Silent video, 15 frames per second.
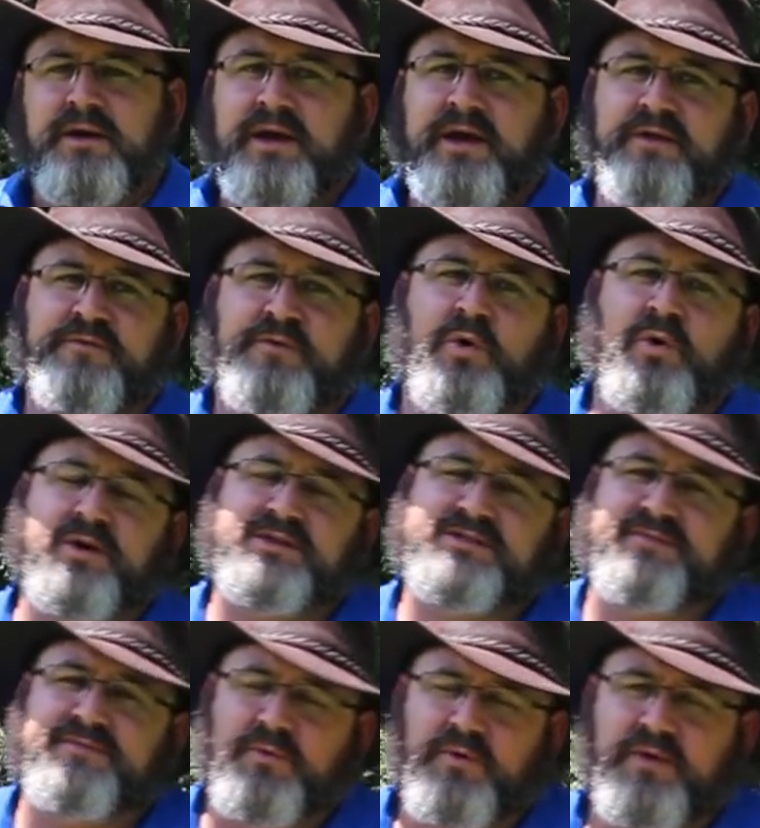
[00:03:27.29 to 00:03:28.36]
And of course,
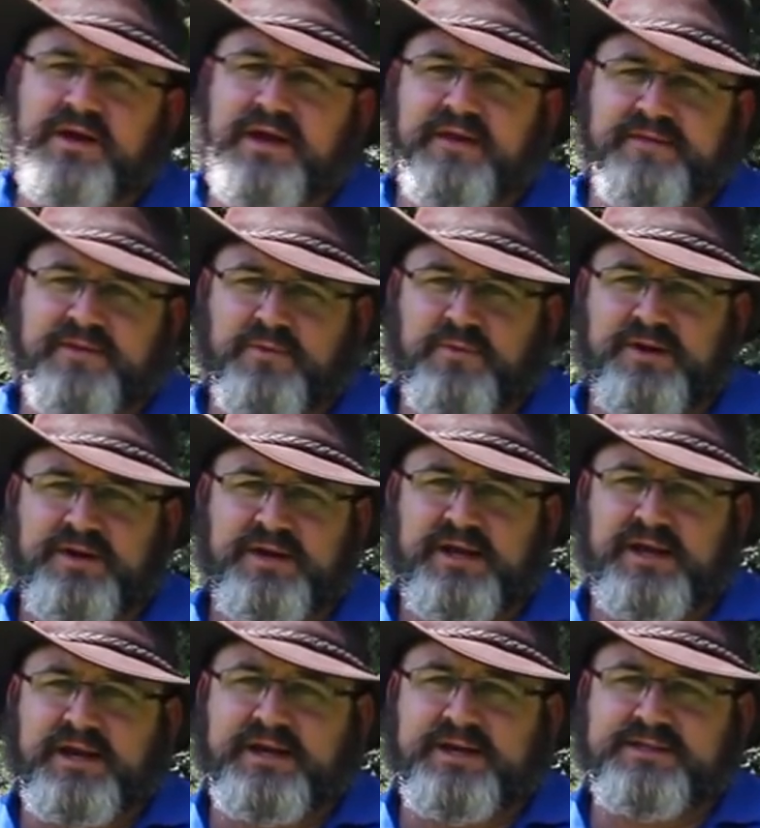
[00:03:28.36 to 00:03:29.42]
if you walk out there one
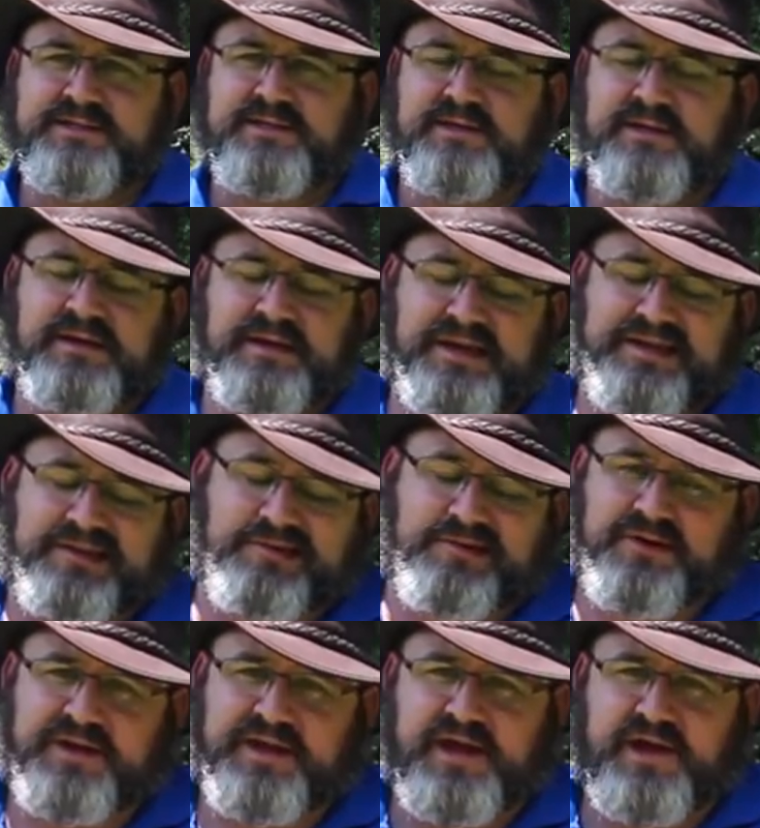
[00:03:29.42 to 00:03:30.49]
day and, it's, and
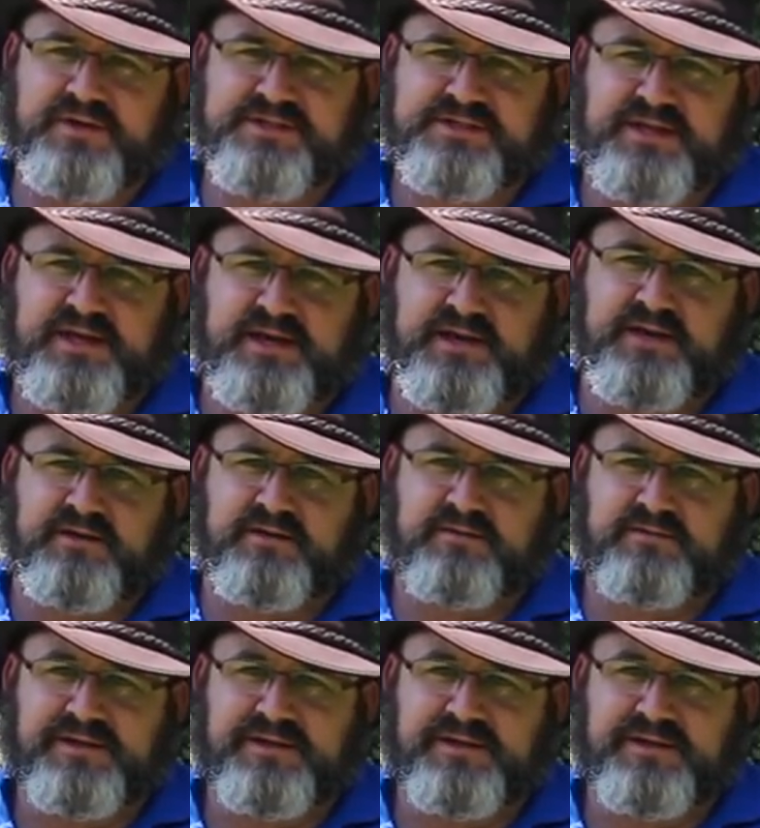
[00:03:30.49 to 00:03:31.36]
your cow is dead,